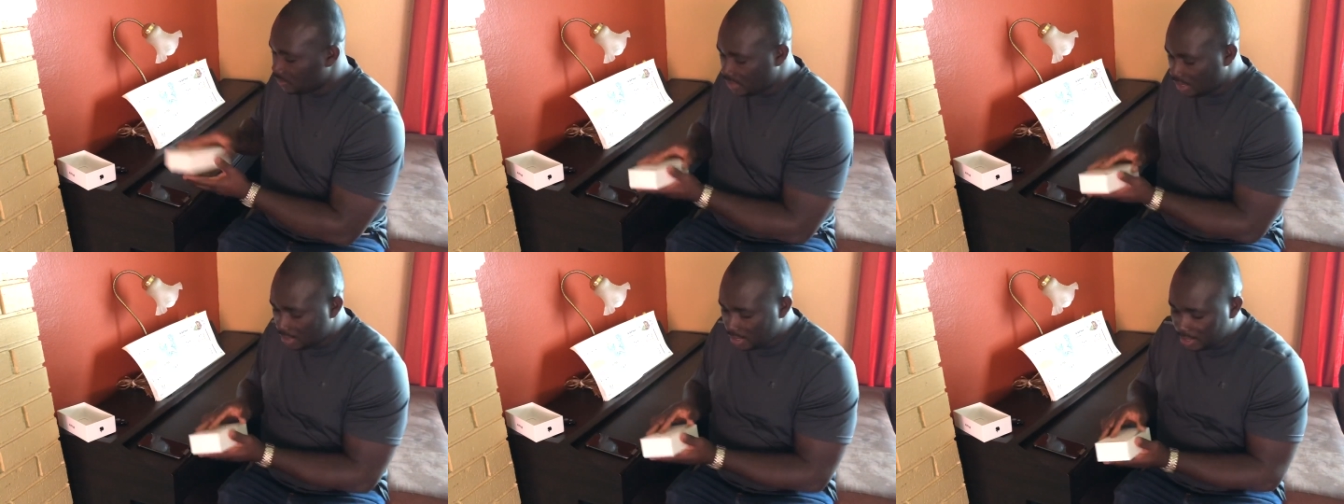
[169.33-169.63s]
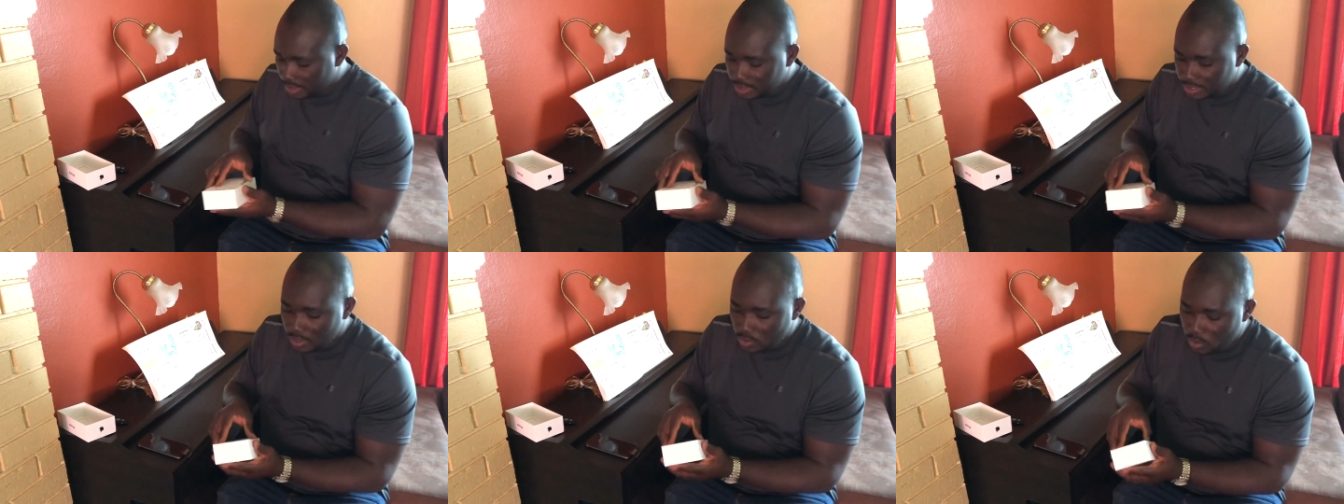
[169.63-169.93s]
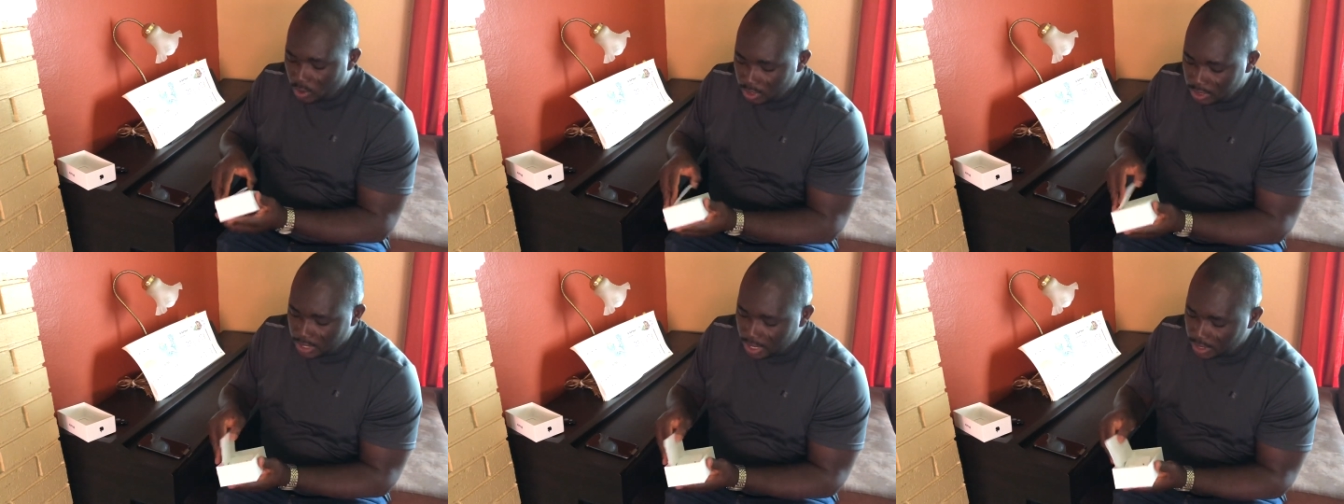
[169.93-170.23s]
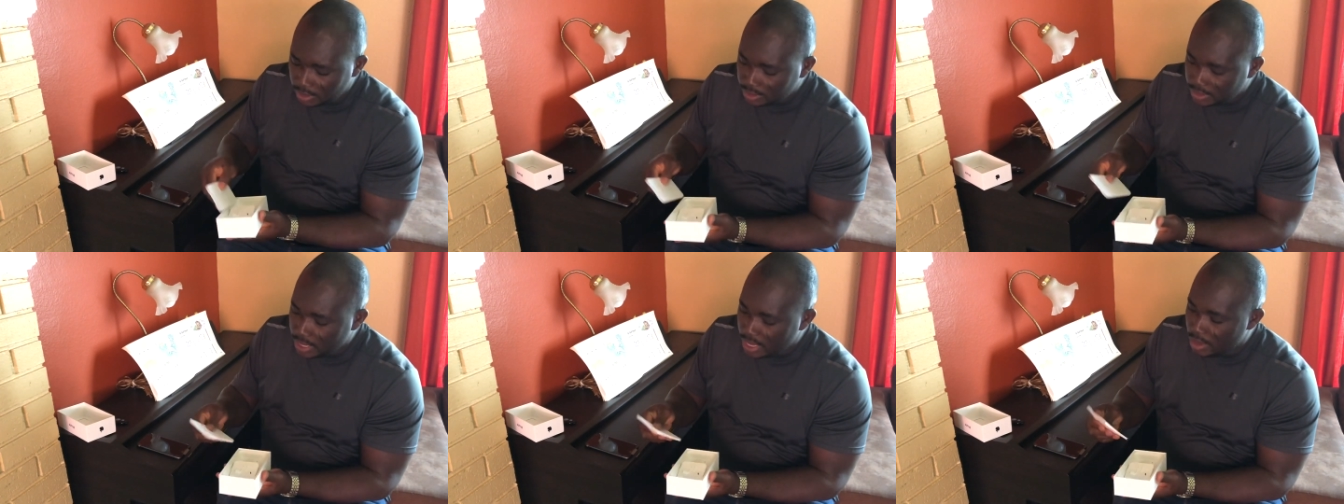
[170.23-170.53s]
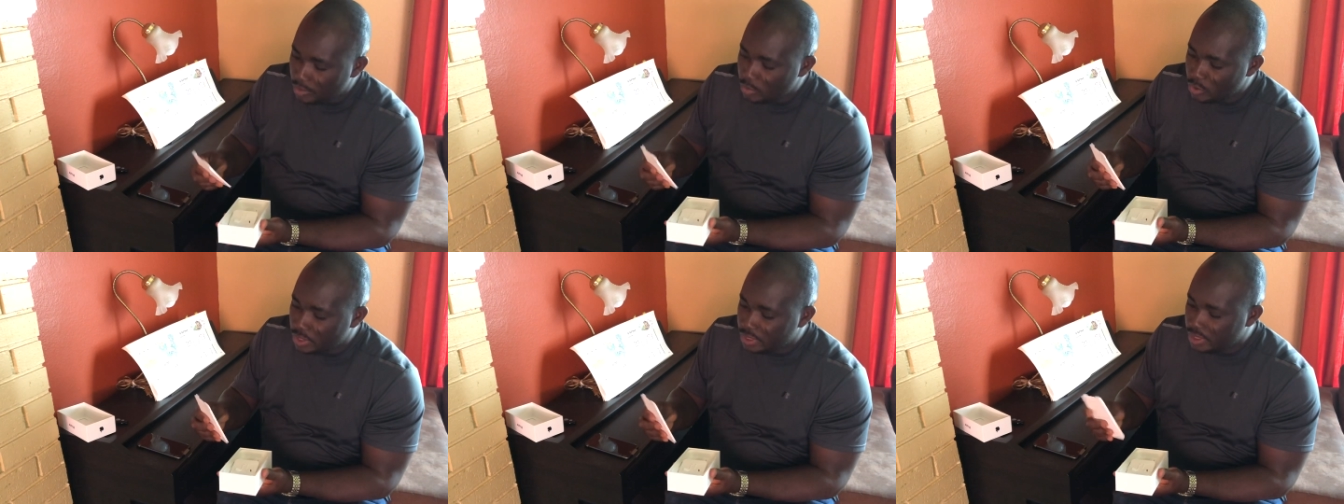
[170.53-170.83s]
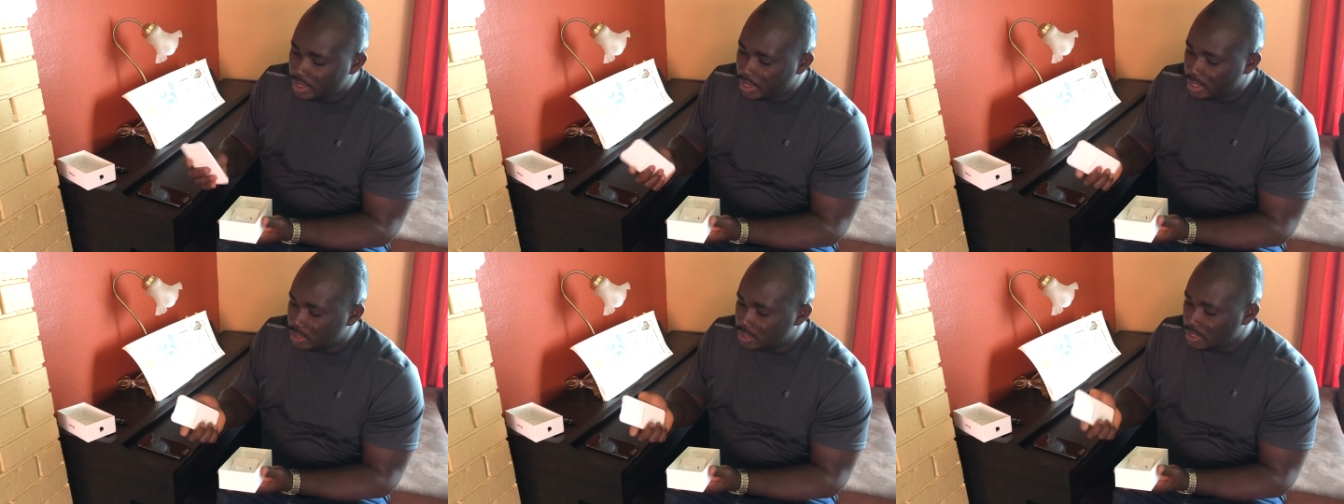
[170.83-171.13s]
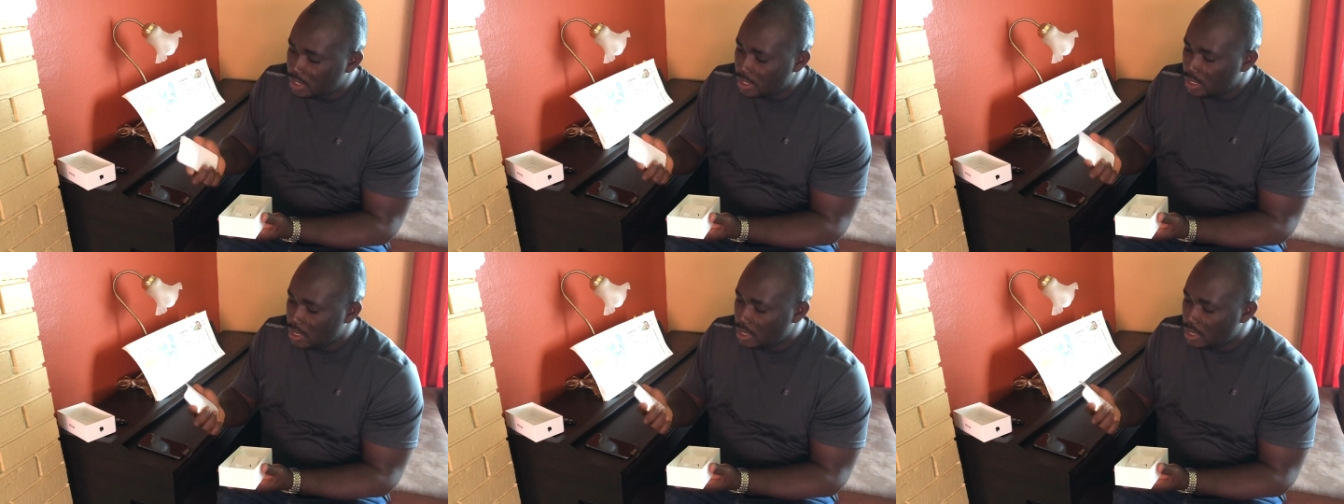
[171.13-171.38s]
and let's see what else came with it.